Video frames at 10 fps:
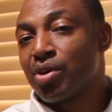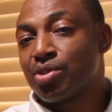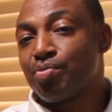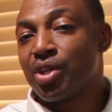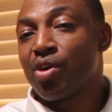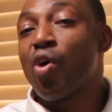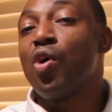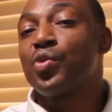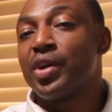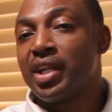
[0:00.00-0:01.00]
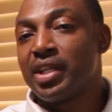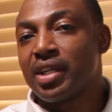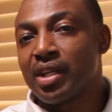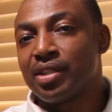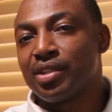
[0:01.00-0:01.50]
not be
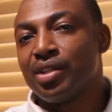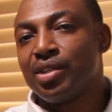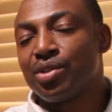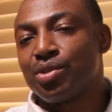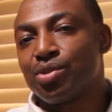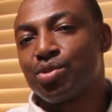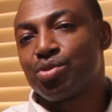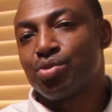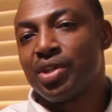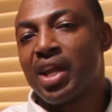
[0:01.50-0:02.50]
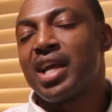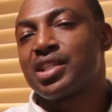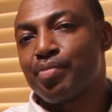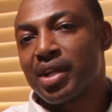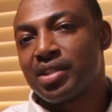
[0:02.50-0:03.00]
unrelated to the
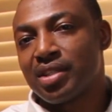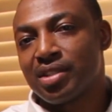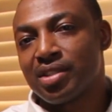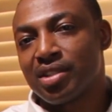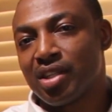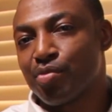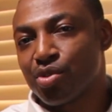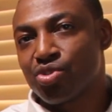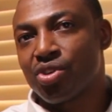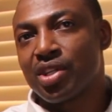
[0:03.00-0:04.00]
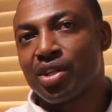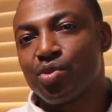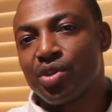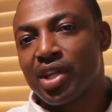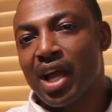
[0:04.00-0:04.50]
expertise demonstrated
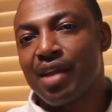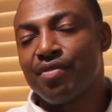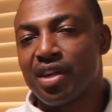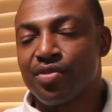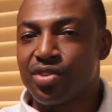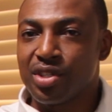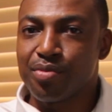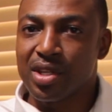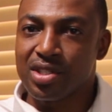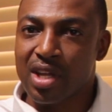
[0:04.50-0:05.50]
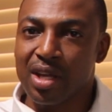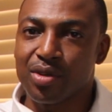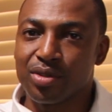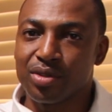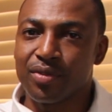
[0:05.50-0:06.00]
during the IVF treatment
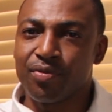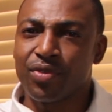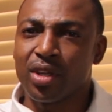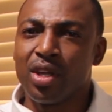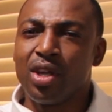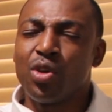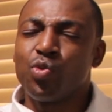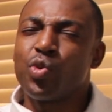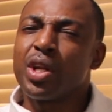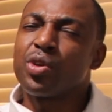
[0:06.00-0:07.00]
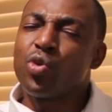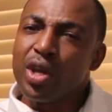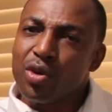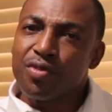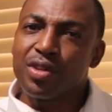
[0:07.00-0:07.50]
cycle. But
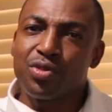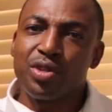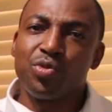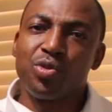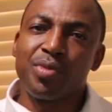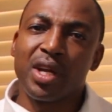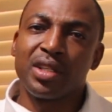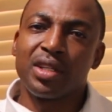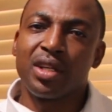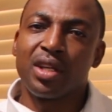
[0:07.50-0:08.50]
going over to the woman,